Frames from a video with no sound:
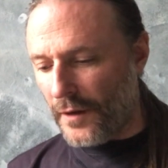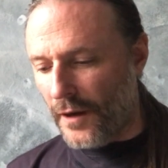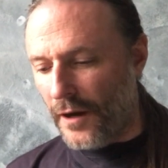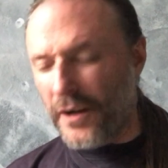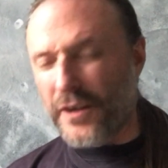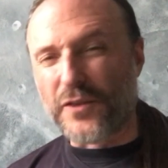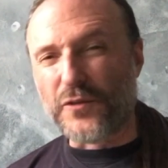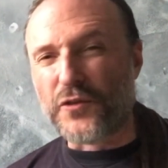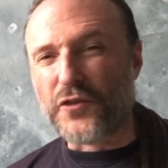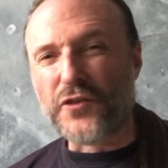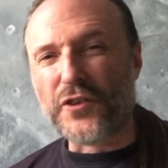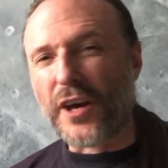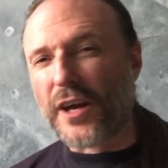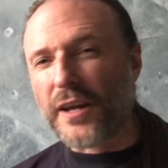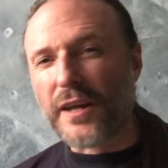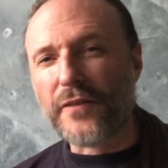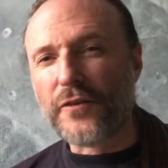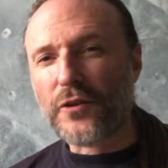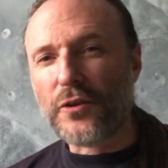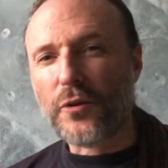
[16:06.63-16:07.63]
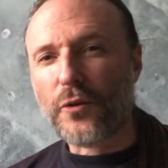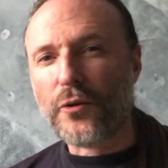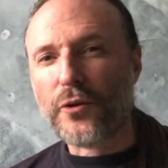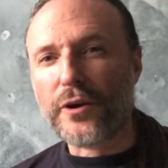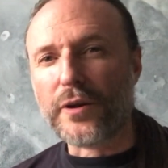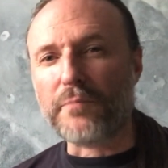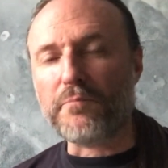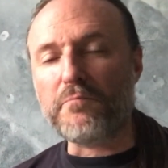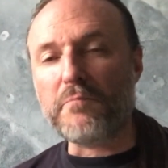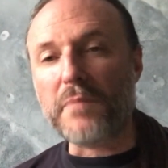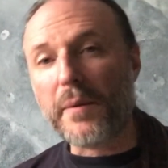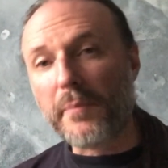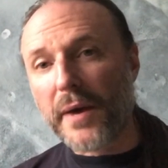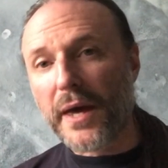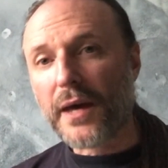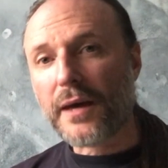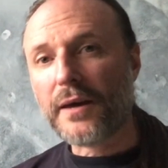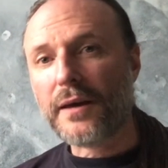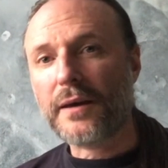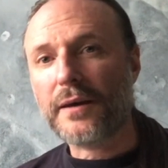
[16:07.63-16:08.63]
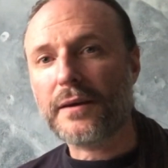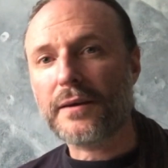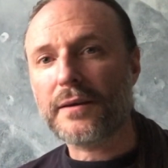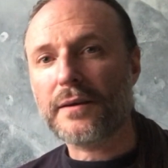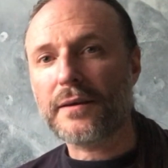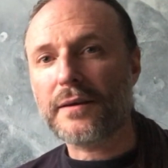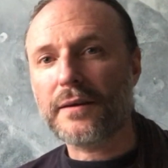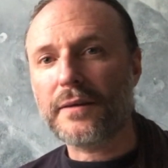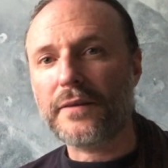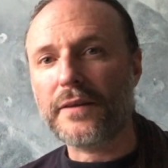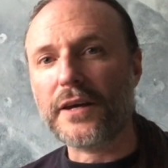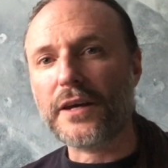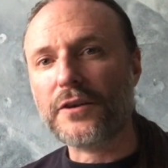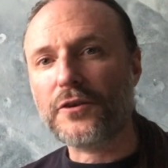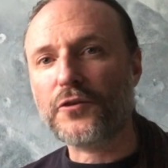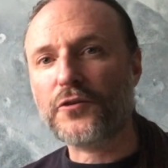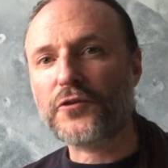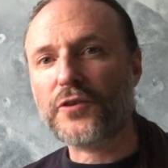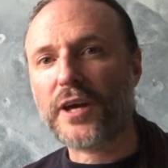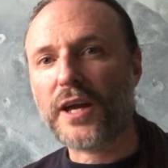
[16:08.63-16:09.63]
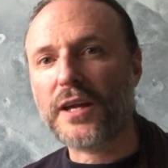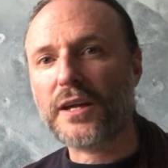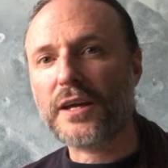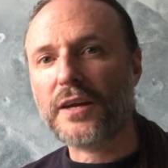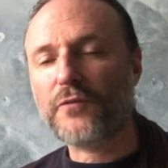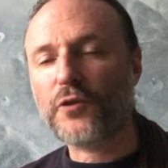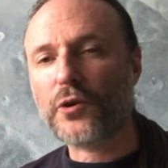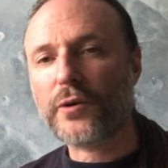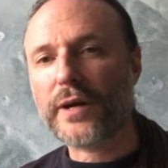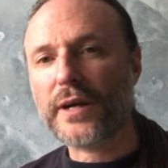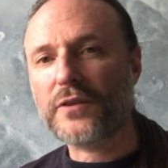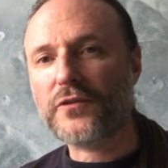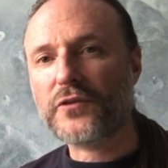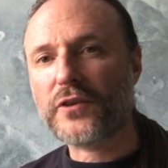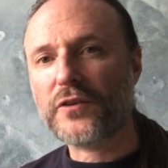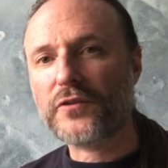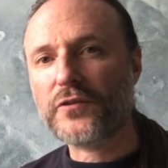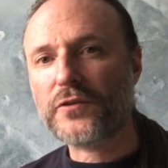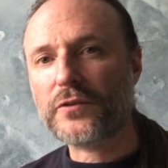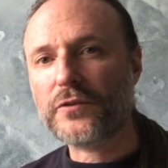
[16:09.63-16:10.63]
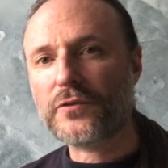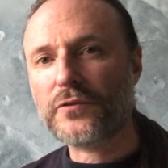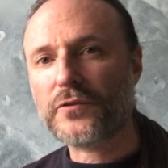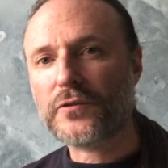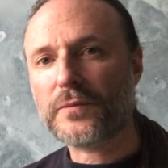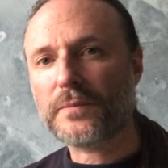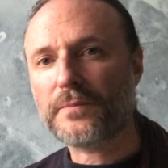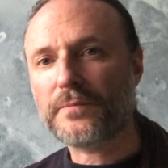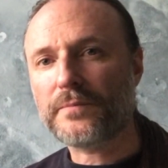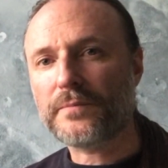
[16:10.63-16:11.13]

Are you studying the lore to mimic the understanding of your ancestors?